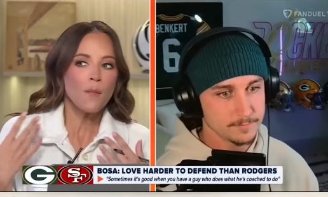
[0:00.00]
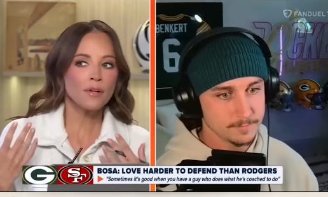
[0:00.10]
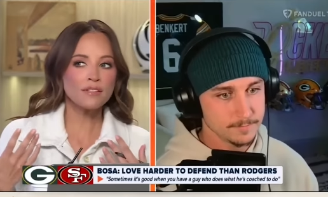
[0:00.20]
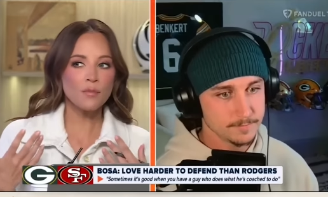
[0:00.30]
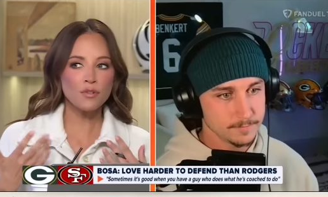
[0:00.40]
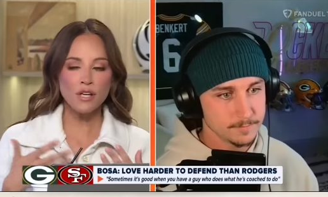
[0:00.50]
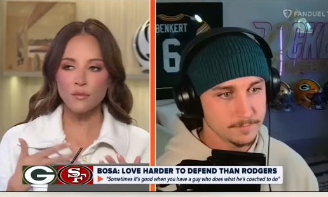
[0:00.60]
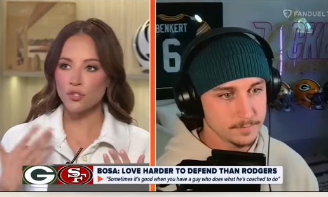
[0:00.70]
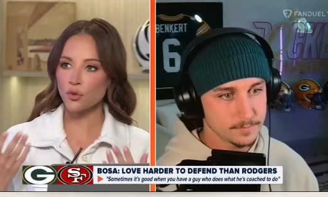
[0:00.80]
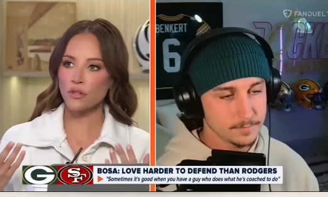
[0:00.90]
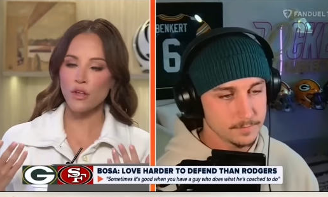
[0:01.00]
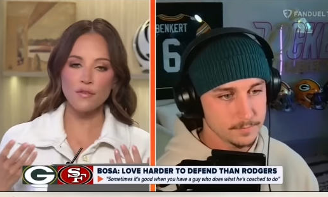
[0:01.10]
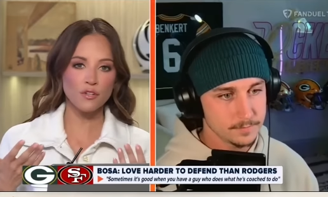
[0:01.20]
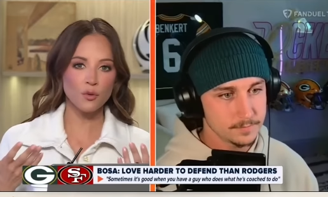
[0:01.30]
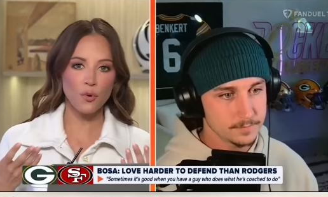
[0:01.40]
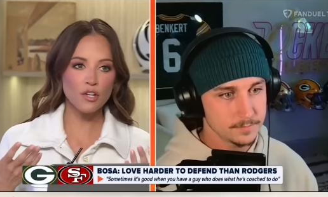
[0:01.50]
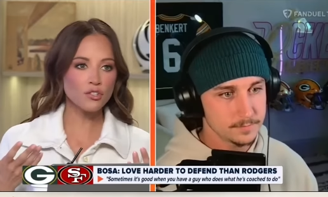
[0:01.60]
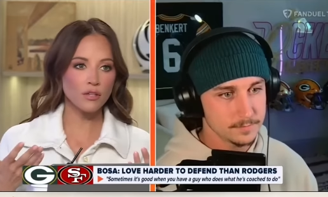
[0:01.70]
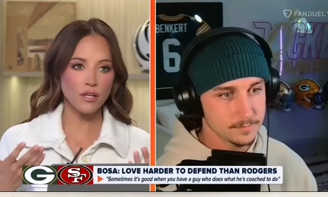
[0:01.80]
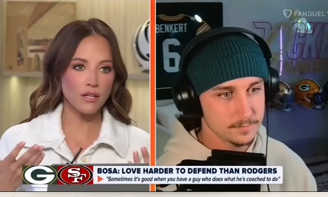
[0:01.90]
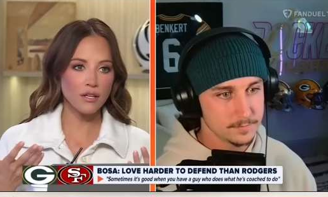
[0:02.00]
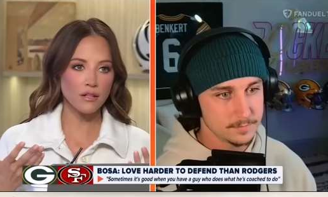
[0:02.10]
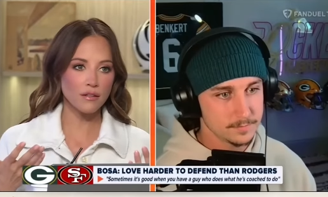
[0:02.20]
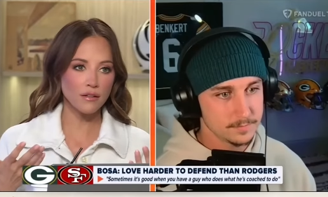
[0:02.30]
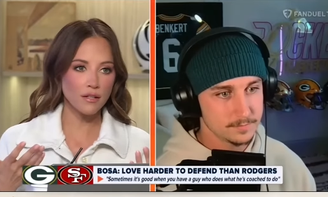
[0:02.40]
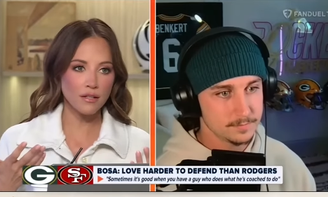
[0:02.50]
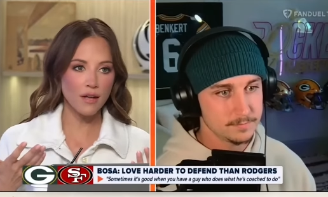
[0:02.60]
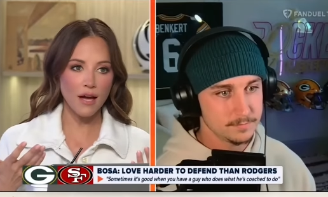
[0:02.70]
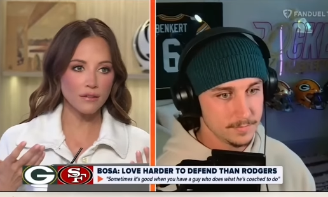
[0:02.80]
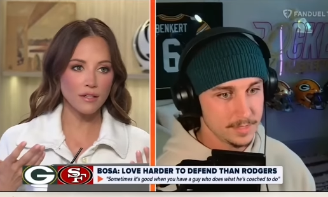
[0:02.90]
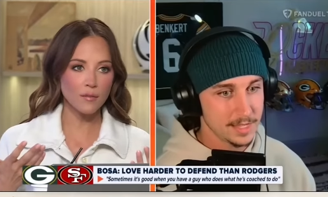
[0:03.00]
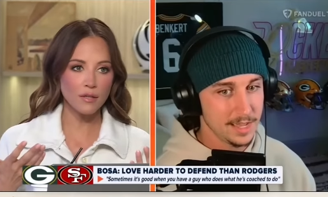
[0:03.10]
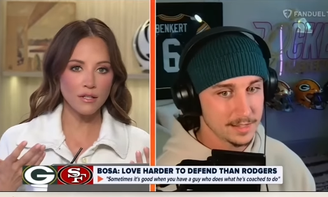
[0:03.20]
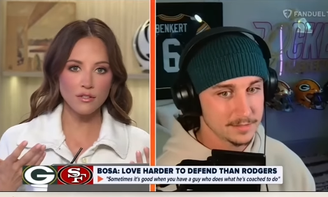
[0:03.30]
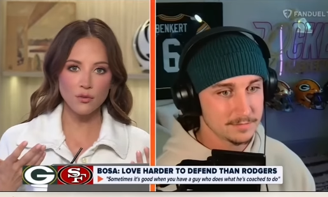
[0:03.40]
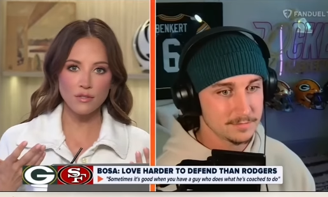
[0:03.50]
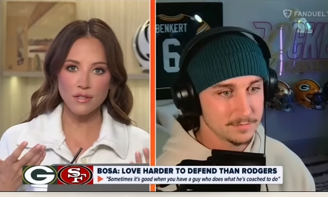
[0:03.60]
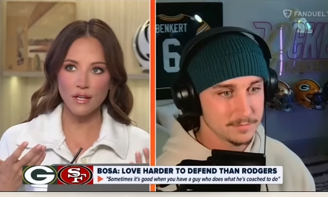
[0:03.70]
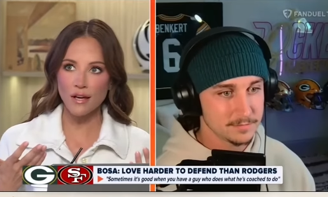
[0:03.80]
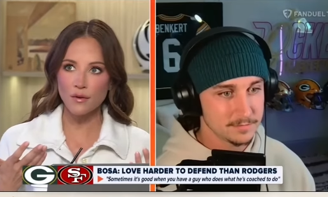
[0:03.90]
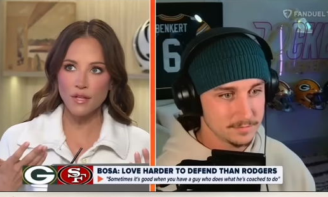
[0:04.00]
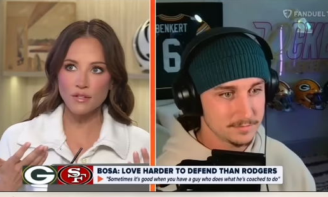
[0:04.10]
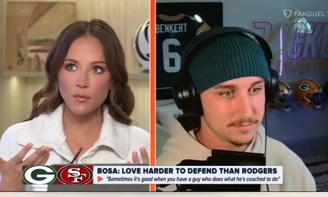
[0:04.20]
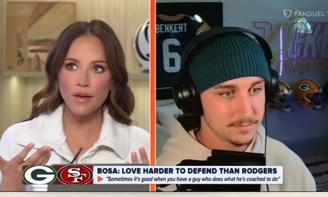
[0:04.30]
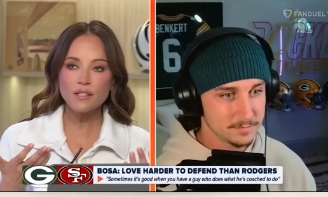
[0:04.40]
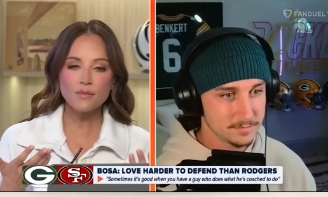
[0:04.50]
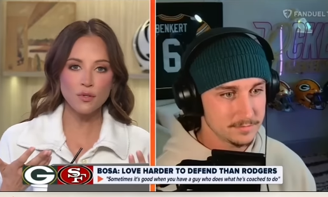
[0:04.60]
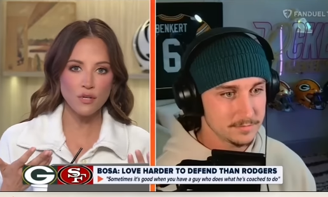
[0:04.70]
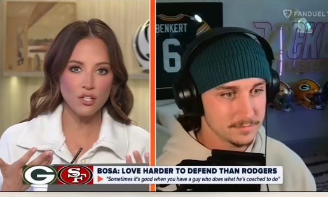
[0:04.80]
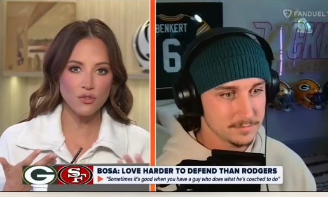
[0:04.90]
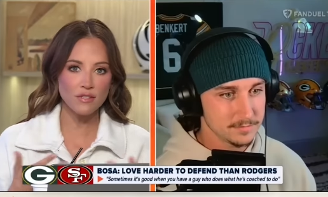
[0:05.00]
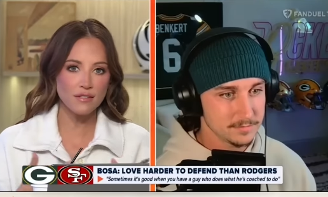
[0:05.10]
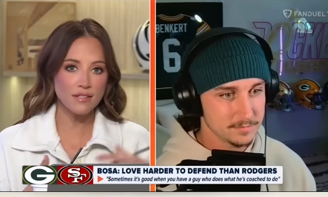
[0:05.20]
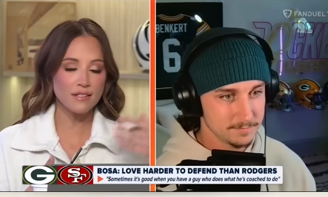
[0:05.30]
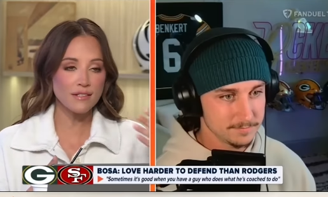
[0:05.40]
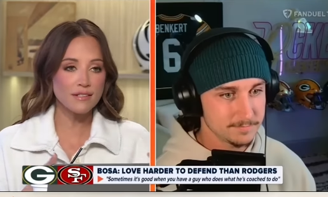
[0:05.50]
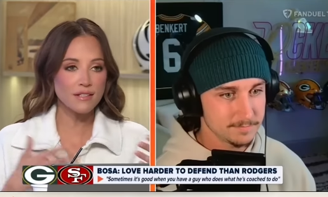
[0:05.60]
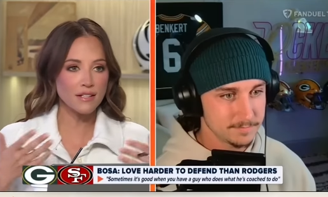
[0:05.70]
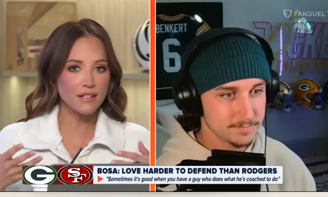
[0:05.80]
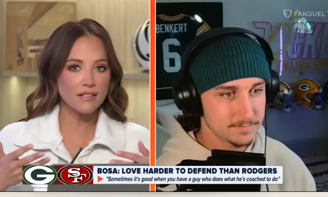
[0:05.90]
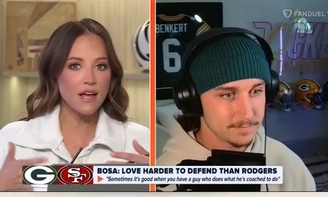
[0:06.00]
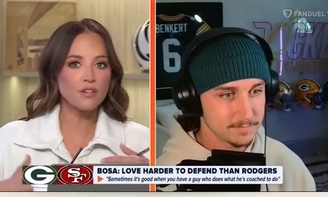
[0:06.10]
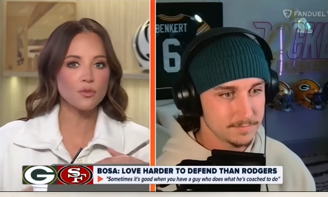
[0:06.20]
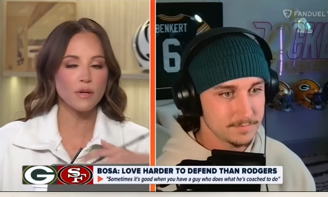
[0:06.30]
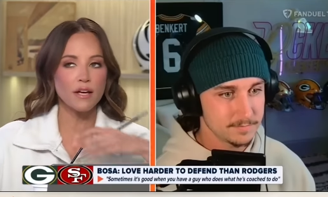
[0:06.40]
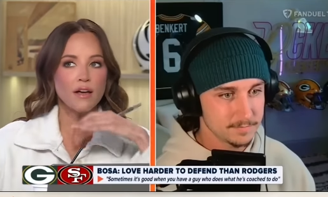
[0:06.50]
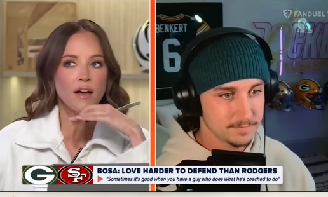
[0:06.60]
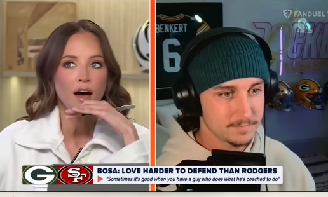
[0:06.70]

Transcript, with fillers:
Speaker 1: But let's not pretend, when Jordan Love's under pressure, like, he can ad-lib. He can do his thing. That's what makes him so dangerous, is that he's listening and he's not doing,